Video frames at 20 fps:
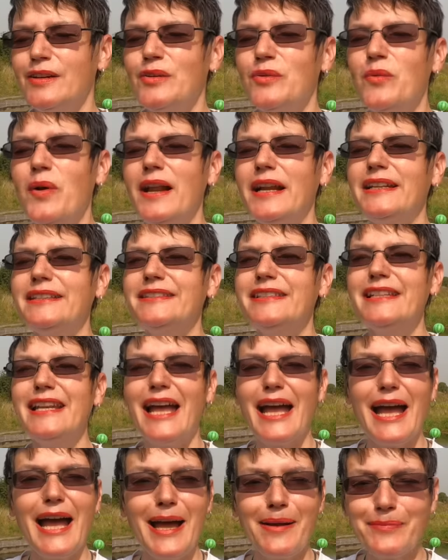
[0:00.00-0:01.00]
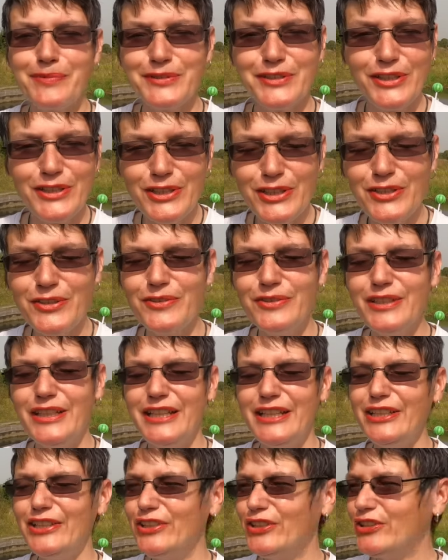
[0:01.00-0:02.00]
Well, it's an
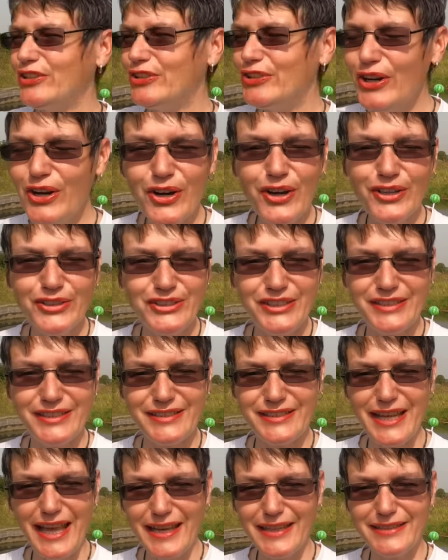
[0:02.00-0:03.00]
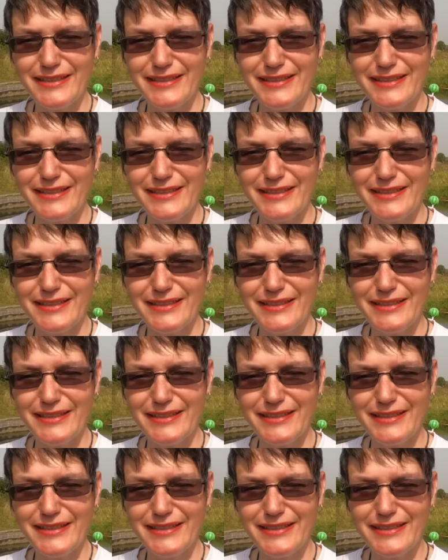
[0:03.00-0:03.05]
absolutely gorgeous day